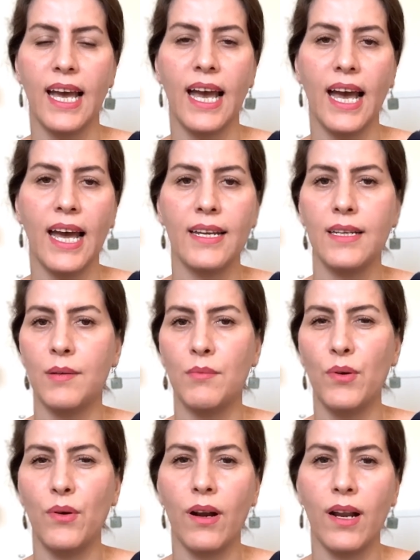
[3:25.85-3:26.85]
and
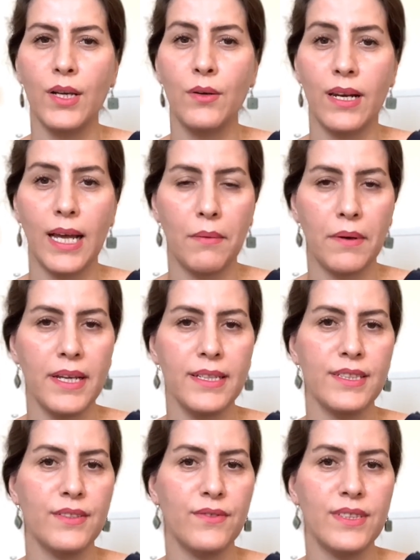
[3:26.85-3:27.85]
more like
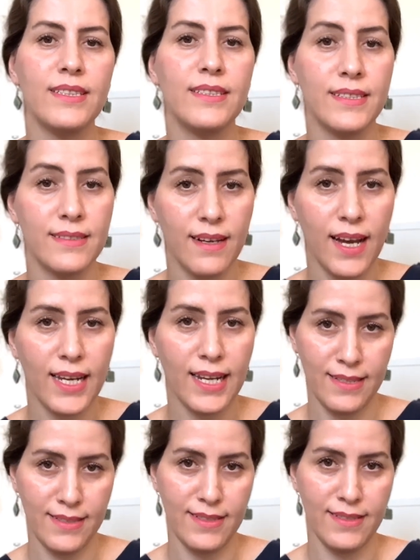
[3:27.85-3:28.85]
collaborating with a design
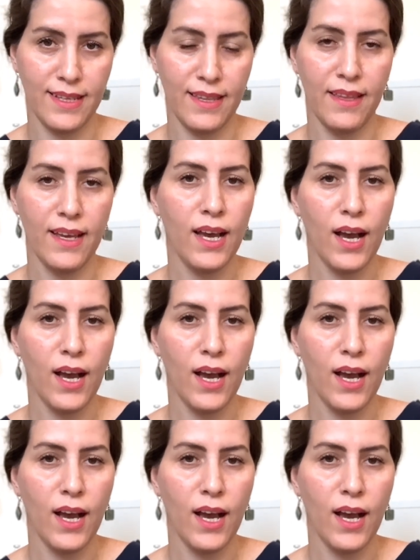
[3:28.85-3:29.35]
assistant.